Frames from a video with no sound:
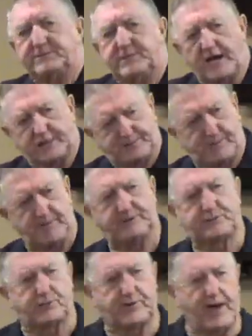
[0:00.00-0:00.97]
was not
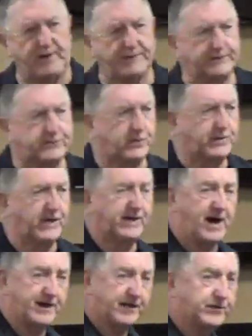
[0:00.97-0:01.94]
experiential reality until he
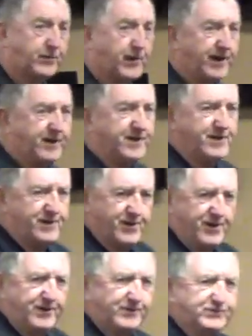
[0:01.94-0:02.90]
got into a
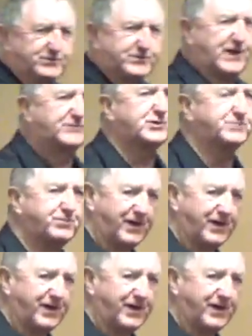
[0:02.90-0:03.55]
desert